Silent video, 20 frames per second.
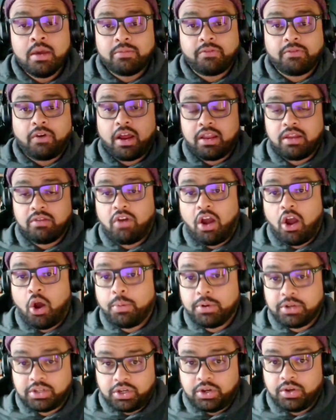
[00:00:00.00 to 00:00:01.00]
providing the right
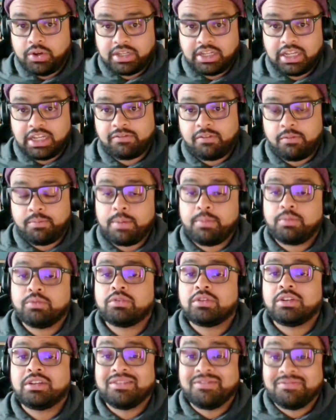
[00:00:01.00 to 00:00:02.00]
opportunities for people
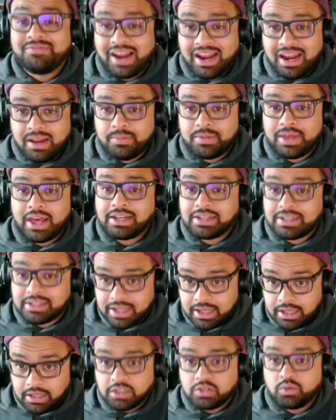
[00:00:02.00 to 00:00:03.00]
to develop their
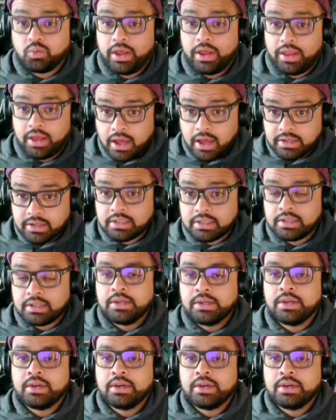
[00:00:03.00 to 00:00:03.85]
skills with us,